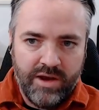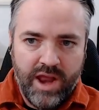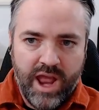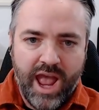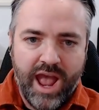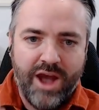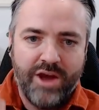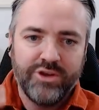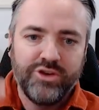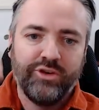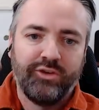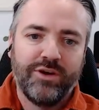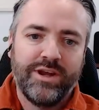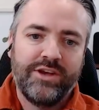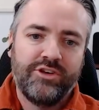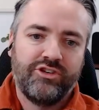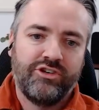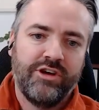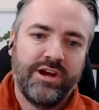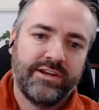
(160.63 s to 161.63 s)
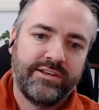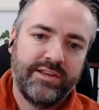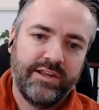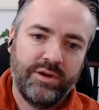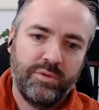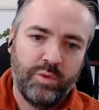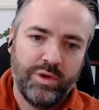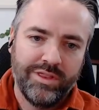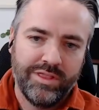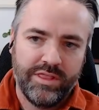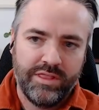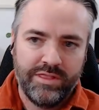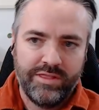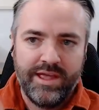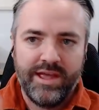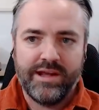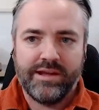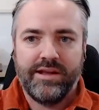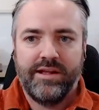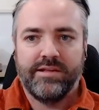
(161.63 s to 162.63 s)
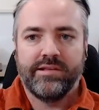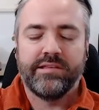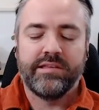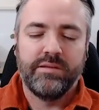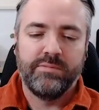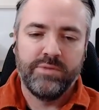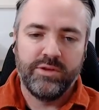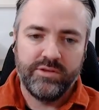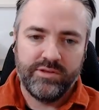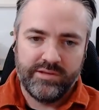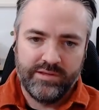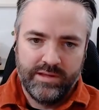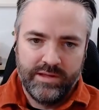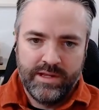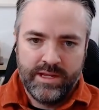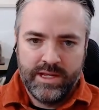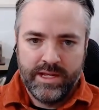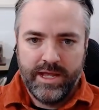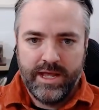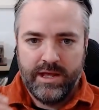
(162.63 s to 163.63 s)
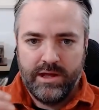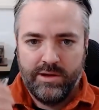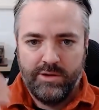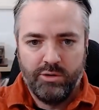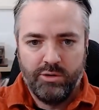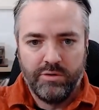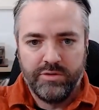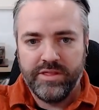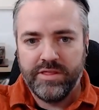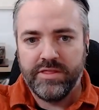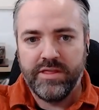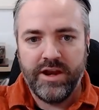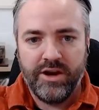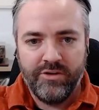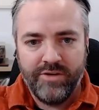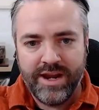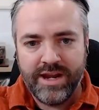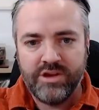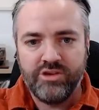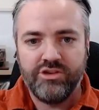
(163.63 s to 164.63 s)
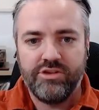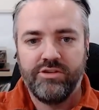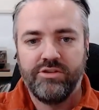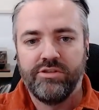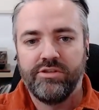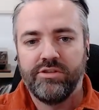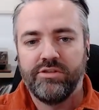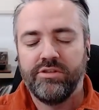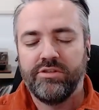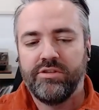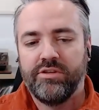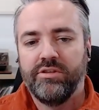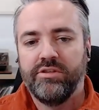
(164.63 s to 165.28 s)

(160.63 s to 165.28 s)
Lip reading: how you're interacting with their customers or their end users.